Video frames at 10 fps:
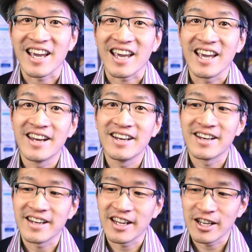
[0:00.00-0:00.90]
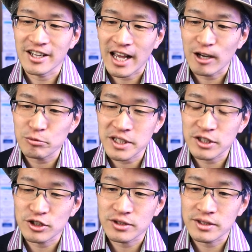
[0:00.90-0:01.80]
And it helped
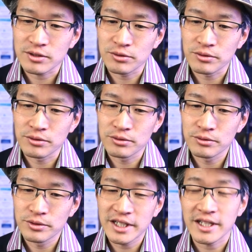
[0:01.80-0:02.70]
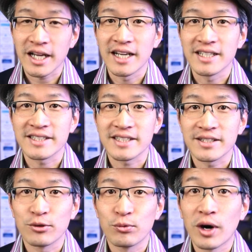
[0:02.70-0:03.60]
us realize
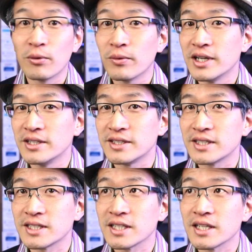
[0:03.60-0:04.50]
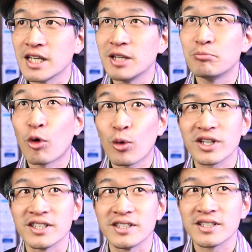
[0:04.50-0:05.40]
what was
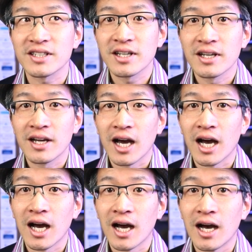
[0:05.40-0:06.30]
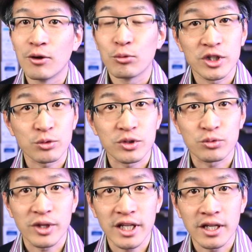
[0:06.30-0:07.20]
important, uh, which was
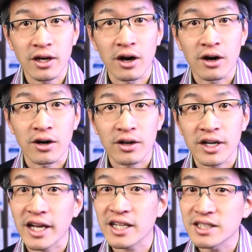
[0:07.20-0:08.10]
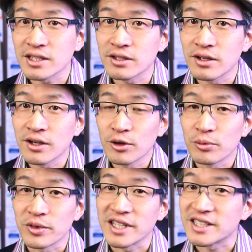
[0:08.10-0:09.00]
really our connection
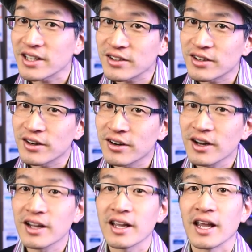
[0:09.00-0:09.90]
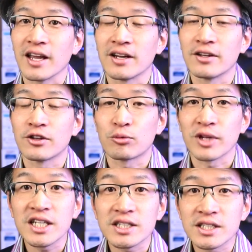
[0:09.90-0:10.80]
with each other and the
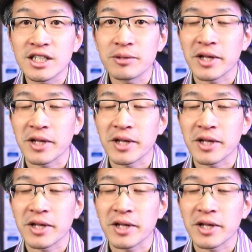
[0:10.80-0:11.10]
relationship.